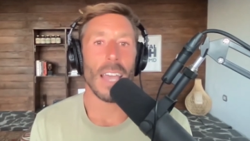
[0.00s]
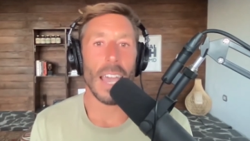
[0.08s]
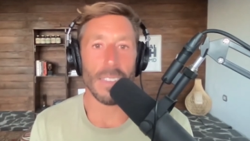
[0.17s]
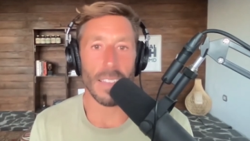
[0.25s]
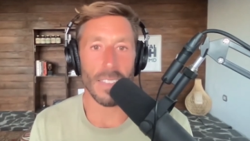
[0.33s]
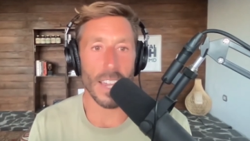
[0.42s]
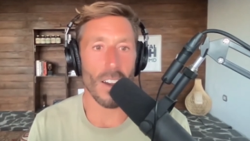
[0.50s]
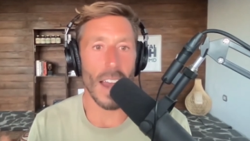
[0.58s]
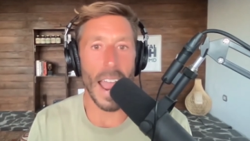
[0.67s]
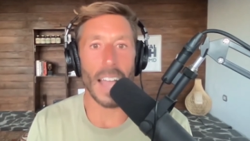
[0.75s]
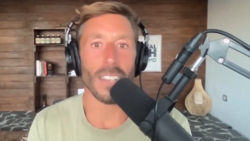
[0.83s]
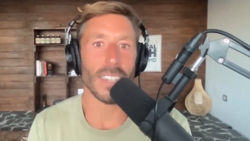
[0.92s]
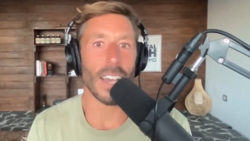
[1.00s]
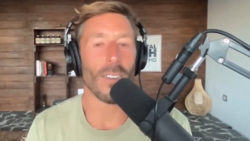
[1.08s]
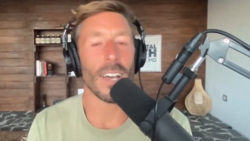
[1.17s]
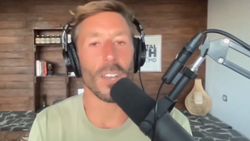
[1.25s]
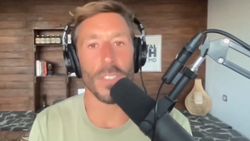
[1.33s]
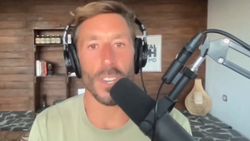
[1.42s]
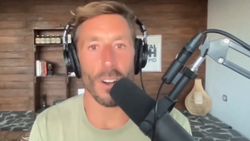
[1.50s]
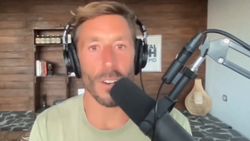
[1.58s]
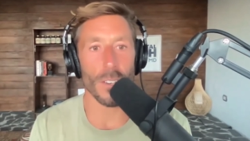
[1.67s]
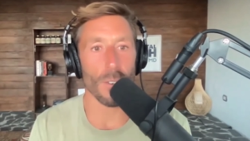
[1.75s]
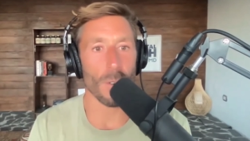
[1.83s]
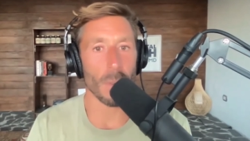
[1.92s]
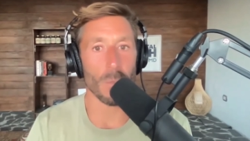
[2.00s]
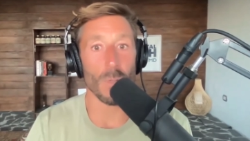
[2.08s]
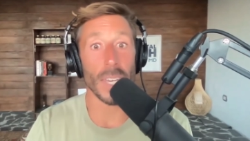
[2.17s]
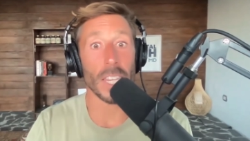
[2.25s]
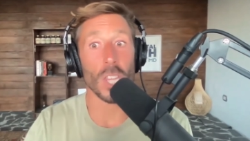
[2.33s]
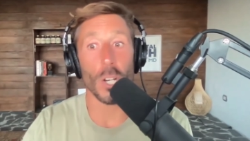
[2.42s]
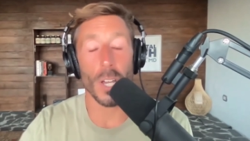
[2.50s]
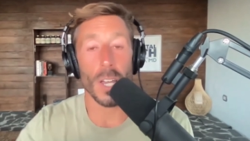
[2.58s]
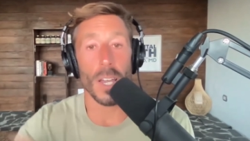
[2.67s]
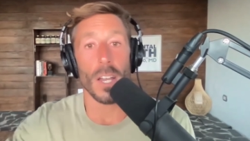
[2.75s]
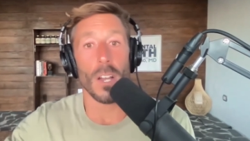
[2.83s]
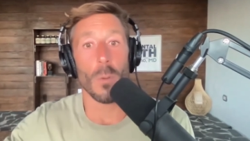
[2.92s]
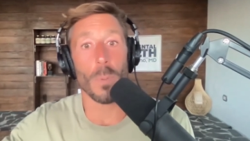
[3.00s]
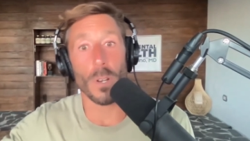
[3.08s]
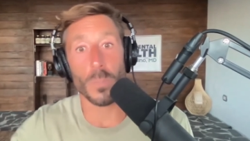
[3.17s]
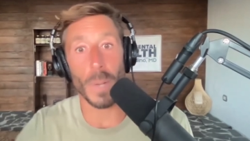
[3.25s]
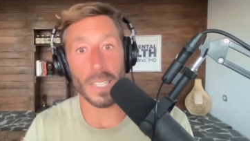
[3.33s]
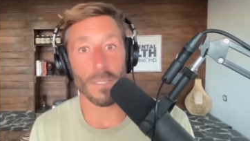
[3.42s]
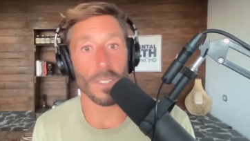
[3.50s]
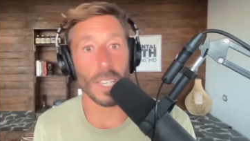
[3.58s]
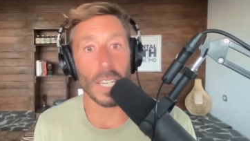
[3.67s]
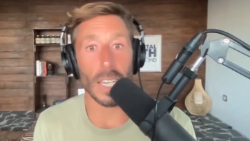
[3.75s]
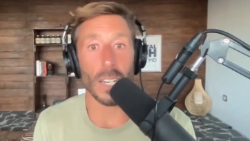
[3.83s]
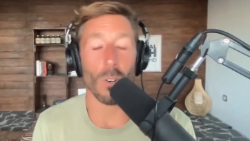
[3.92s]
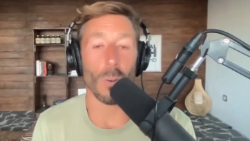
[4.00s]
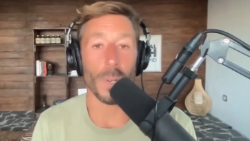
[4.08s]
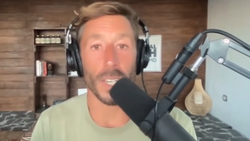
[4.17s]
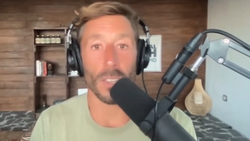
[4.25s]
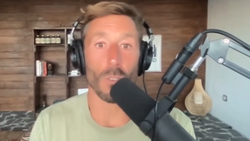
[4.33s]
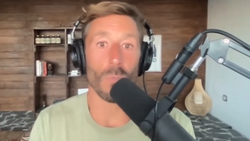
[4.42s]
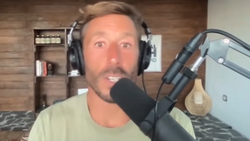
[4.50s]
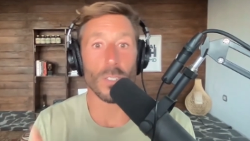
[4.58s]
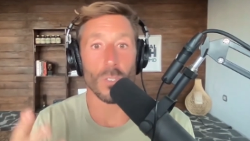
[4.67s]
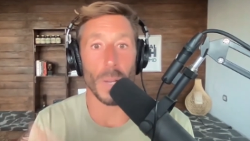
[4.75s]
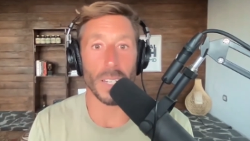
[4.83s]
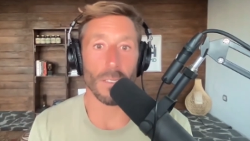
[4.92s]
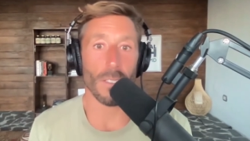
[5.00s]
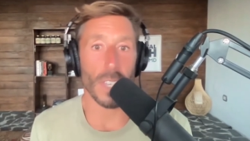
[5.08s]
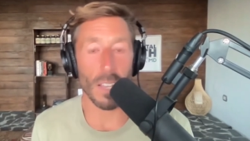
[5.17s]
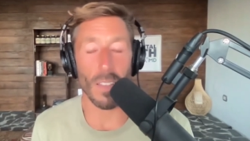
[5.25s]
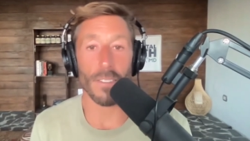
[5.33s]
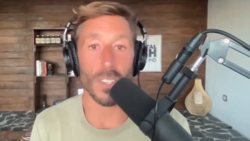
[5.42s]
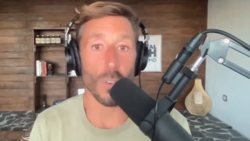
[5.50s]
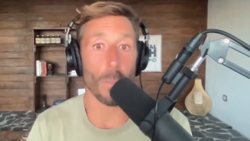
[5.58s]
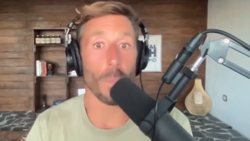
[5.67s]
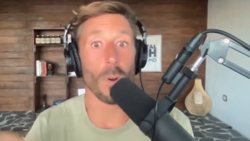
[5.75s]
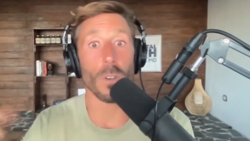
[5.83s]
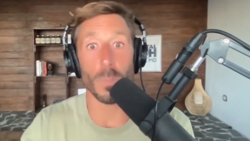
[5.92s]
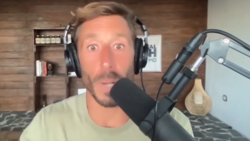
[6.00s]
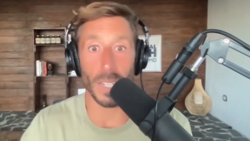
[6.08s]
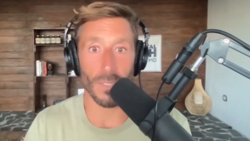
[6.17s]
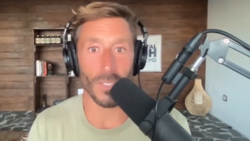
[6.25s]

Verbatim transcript: And then they are asked, How healthy are you? And we can look prospectively or we can look retrospectively. A lot of these are prospective